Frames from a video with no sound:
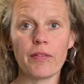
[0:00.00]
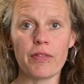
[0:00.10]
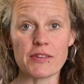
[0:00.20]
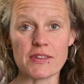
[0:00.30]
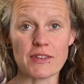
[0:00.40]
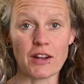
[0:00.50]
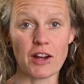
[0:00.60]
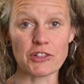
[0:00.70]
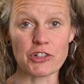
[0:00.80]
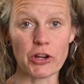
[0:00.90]
This is an
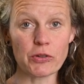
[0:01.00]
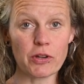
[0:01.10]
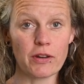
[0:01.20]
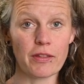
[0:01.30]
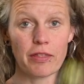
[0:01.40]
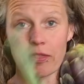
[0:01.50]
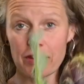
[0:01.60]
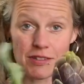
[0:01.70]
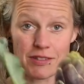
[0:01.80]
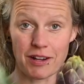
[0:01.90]
artichoke,
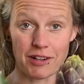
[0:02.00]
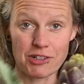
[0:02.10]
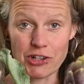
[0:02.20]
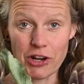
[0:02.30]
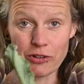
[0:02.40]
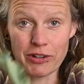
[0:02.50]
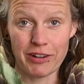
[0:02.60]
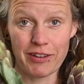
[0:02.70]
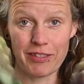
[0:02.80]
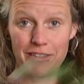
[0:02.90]
this is an artichoke,
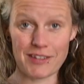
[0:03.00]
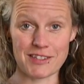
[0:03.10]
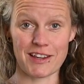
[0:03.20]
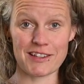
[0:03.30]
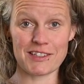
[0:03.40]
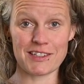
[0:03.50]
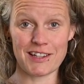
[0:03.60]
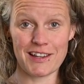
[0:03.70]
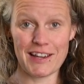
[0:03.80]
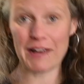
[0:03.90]
this
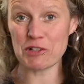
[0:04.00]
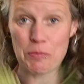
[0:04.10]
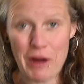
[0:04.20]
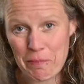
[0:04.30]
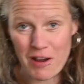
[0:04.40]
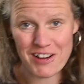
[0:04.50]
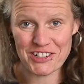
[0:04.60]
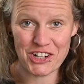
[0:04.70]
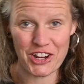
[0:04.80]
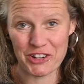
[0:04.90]
is how to prep
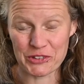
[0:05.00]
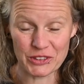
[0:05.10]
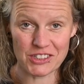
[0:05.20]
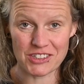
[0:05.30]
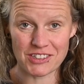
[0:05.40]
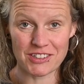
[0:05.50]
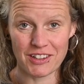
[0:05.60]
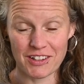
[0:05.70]
artichokes. I've got